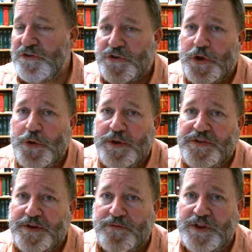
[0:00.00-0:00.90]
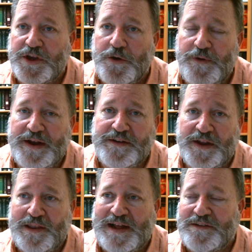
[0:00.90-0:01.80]
intuitively correct
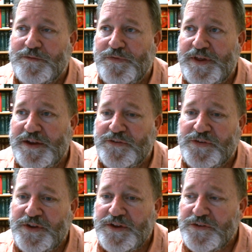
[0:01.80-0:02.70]
on lots of things,